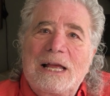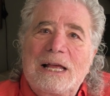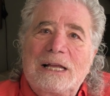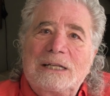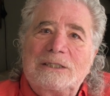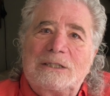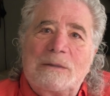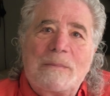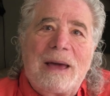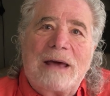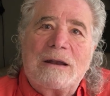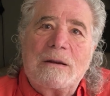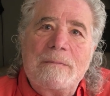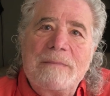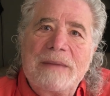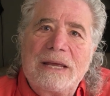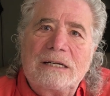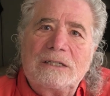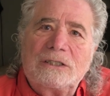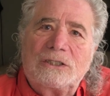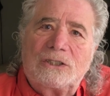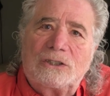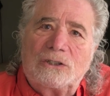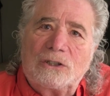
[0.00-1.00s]
It's about a
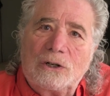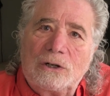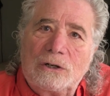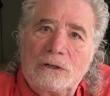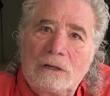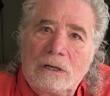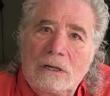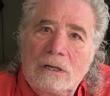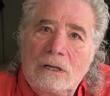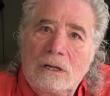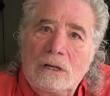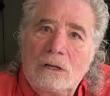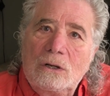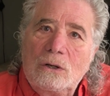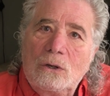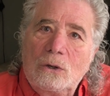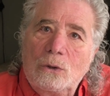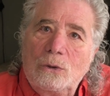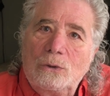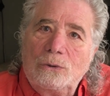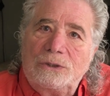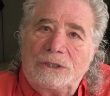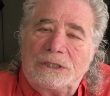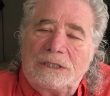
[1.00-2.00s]
minister
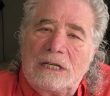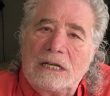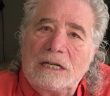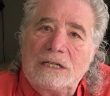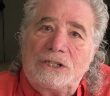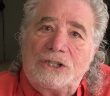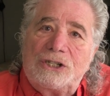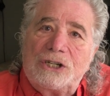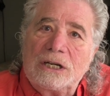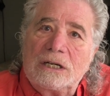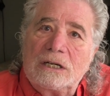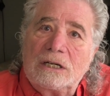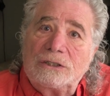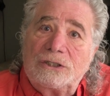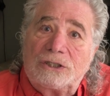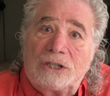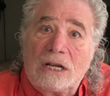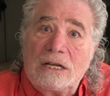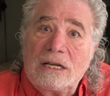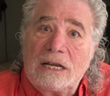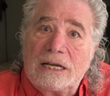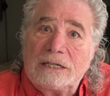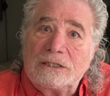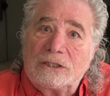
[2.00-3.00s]
who's teaching a
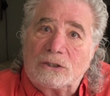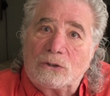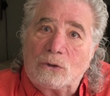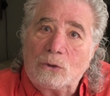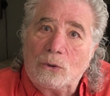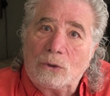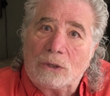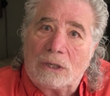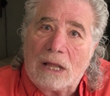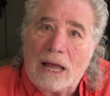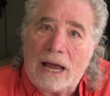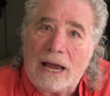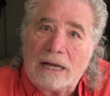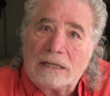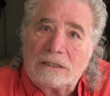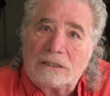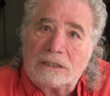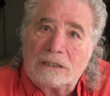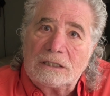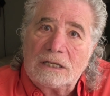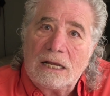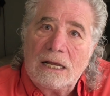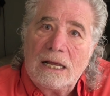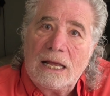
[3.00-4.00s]
Sunday school
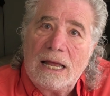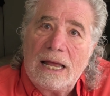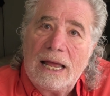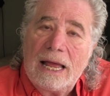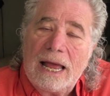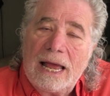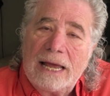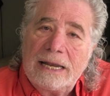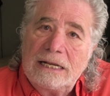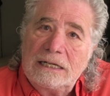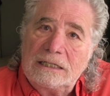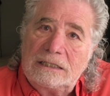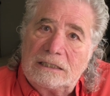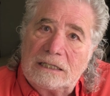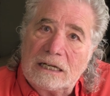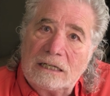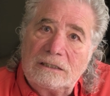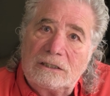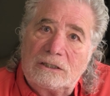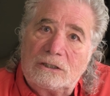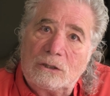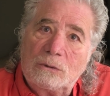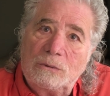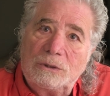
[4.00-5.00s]
class, and he
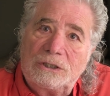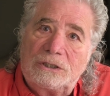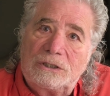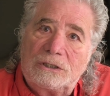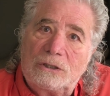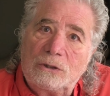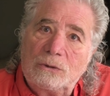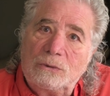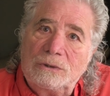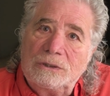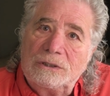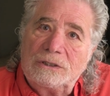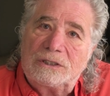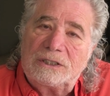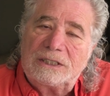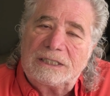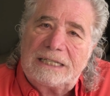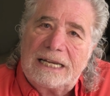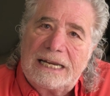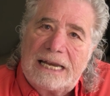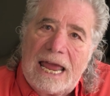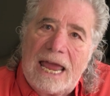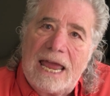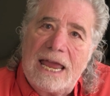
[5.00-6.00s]
says to his students,
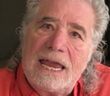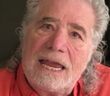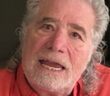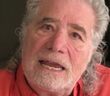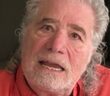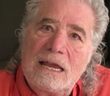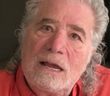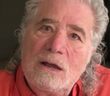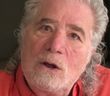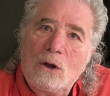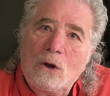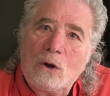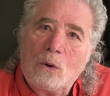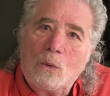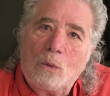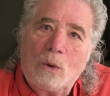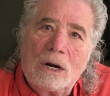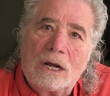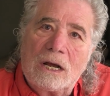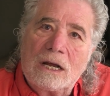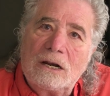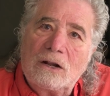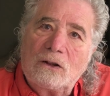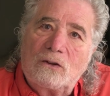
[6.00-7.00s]
today we're
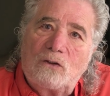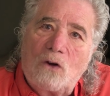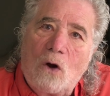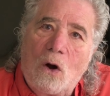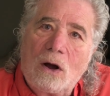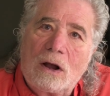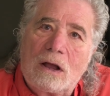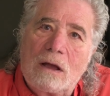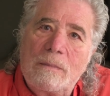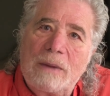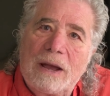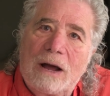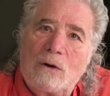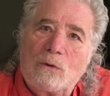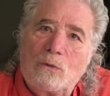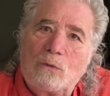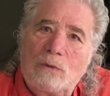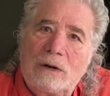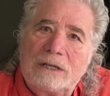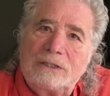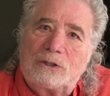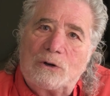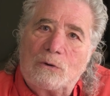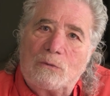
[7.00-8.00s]
going to talk about
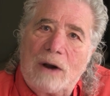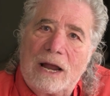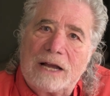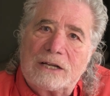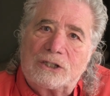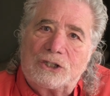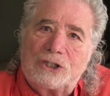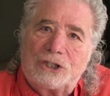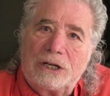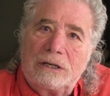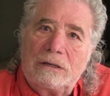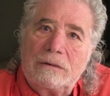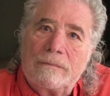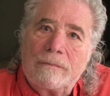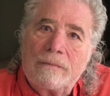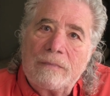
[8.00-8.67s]
resurrection.